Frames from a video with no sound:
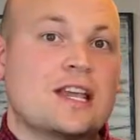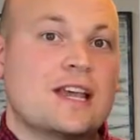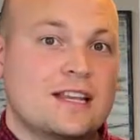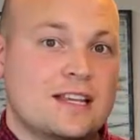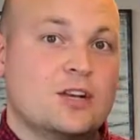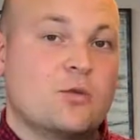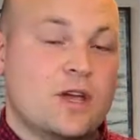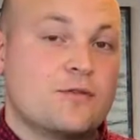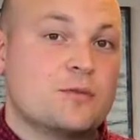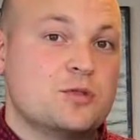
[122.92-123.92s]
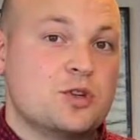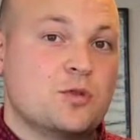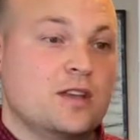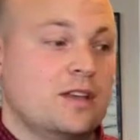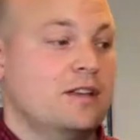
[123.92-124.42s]
can't get away from
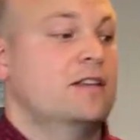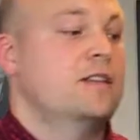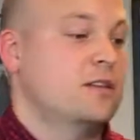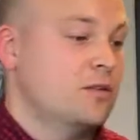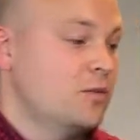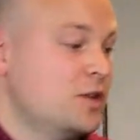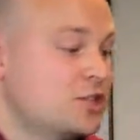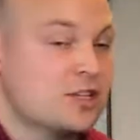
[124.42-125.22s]
doing, which